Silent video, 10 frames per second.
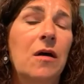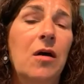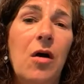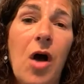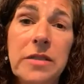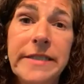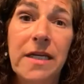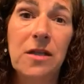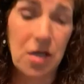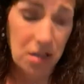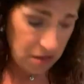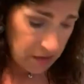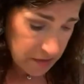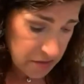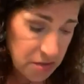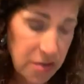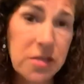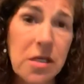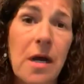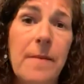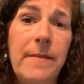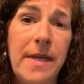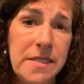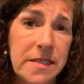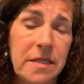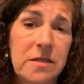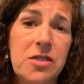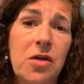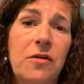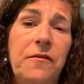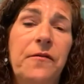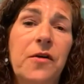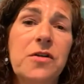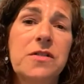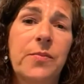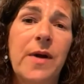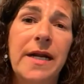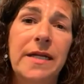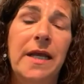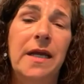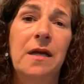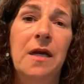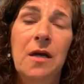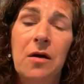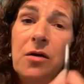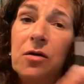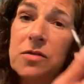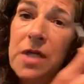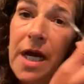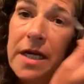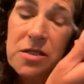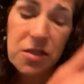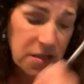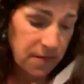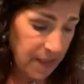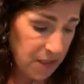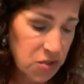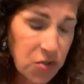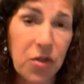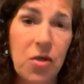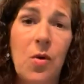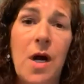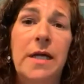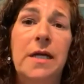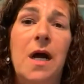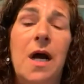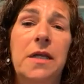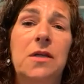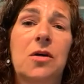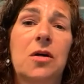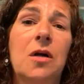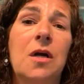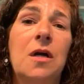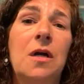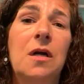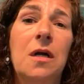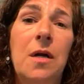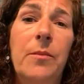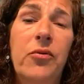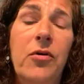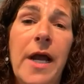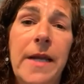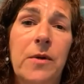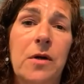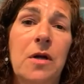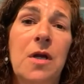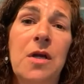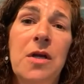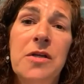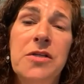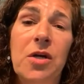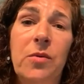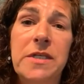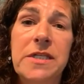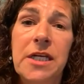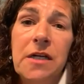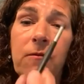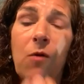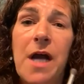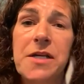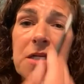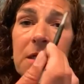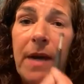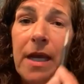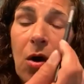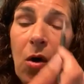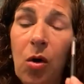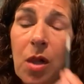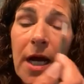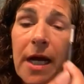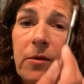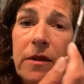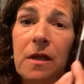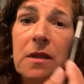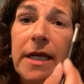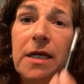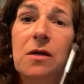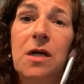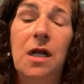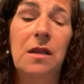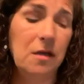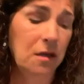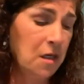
all day long. It's just amazing. So the first product that you touch is make sure you want it on your primer. So instead of washing my whole eye with a lighter color,